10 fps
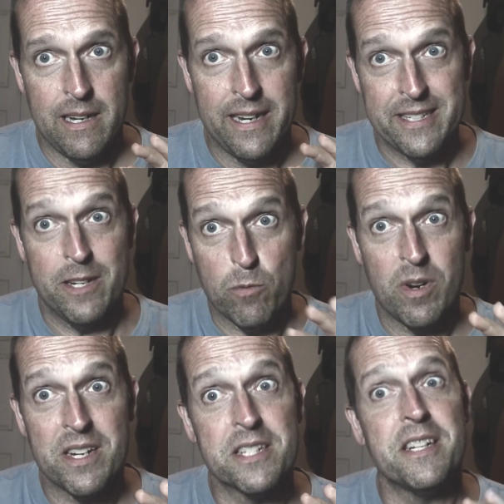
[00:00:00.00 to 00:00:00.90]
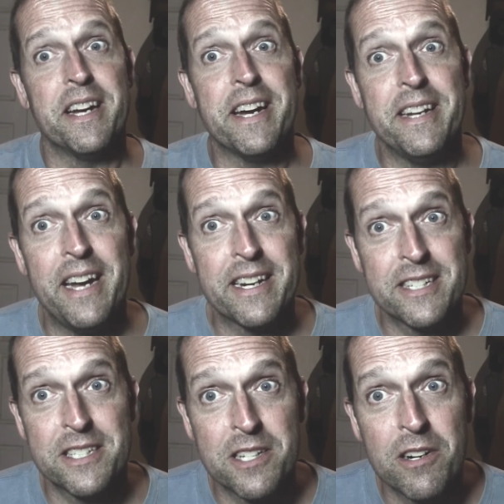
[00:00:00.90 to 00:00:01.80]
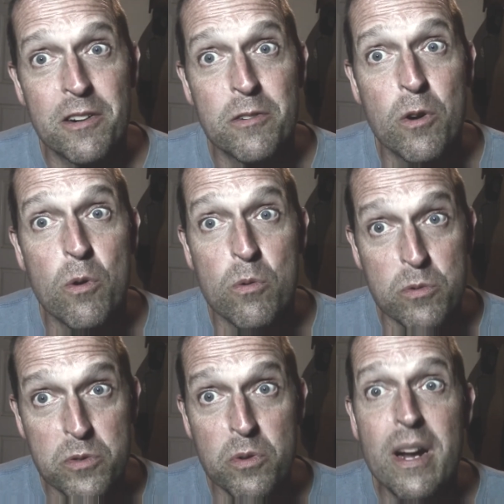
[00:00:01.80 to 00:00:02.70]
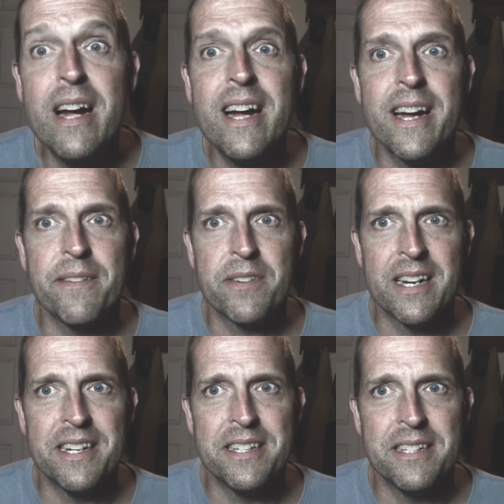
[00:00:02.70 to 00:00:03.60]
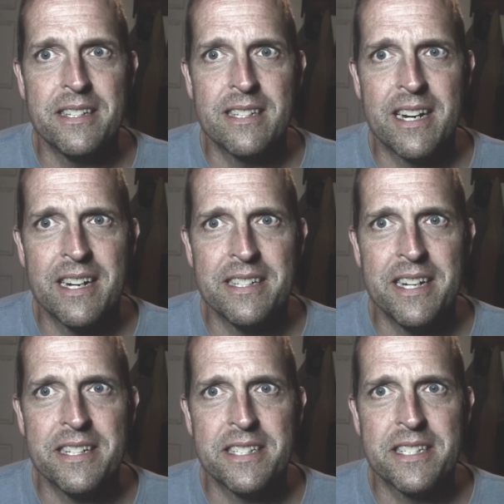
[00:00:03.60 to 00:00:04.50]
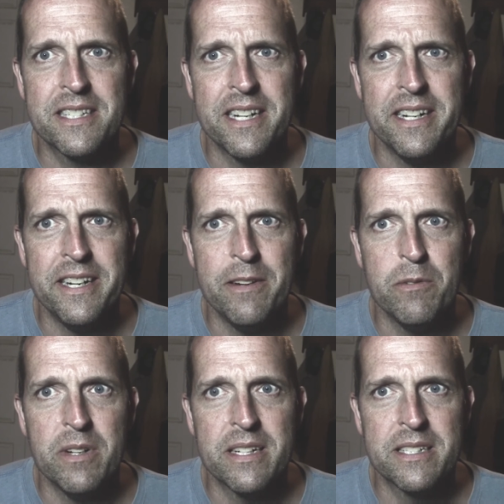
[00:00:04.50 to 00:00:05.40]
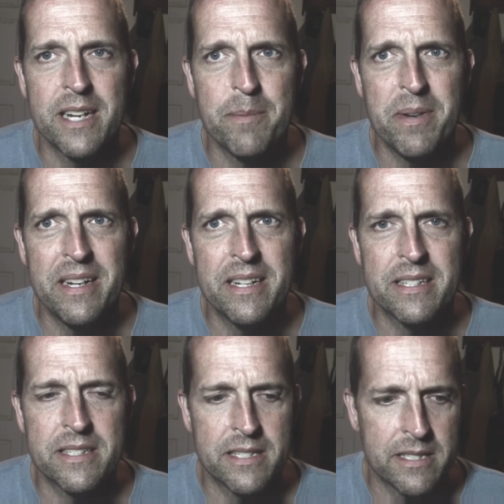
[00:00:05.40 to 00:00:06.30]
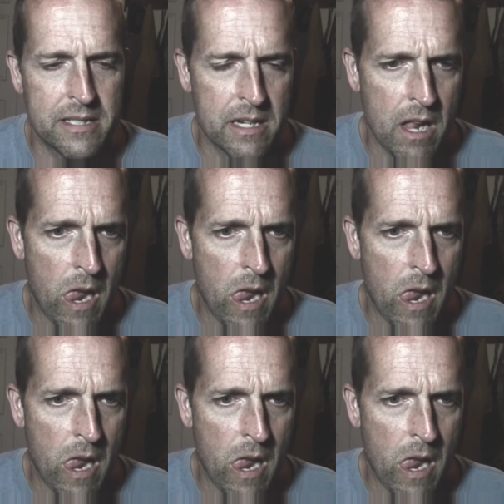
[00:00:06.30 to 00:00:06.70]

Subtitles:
it was like an external drive condensing unit. I mean, it's,